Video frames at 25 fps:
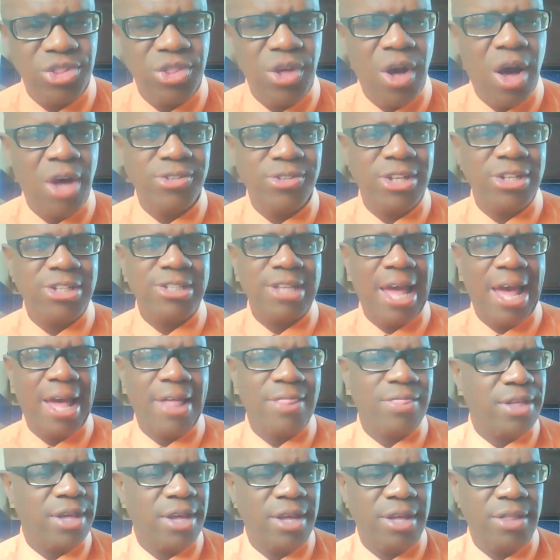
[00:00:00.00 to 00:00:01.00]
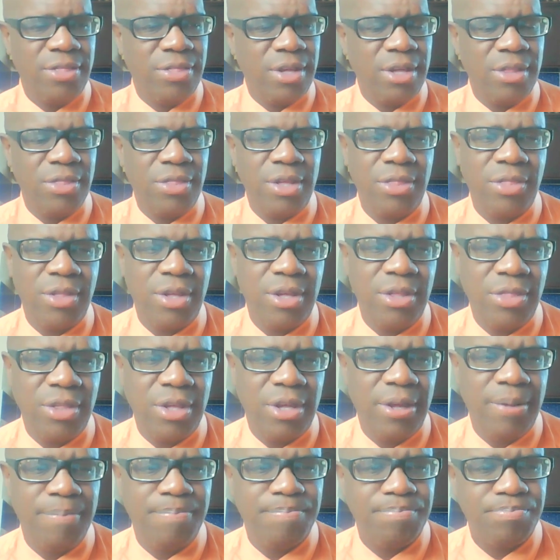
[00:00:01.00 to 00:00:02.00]
to understand the, the, the,
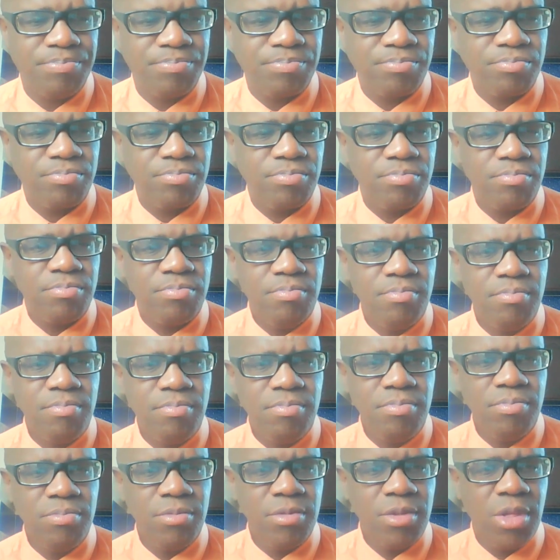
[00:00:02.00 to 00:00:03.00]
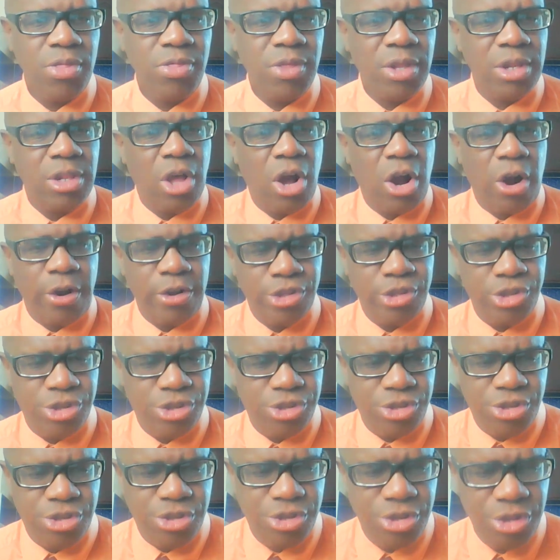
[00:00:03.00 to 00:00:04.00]
the, the
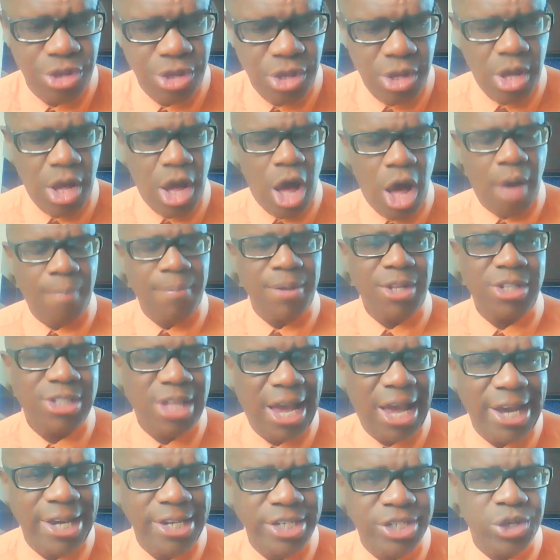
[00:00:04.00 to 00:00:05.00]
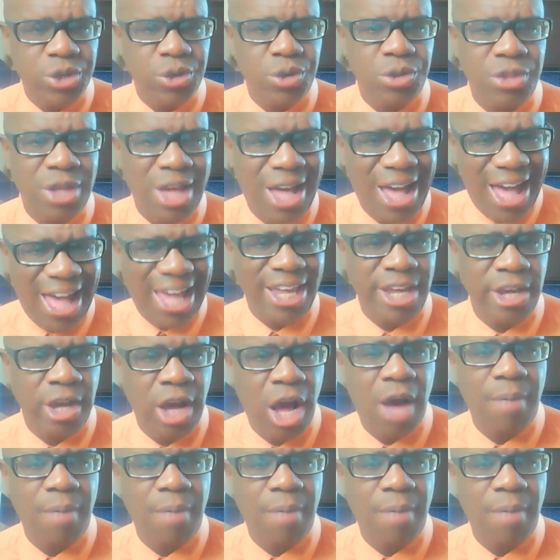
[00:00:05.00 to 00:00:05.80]
large homicide, the high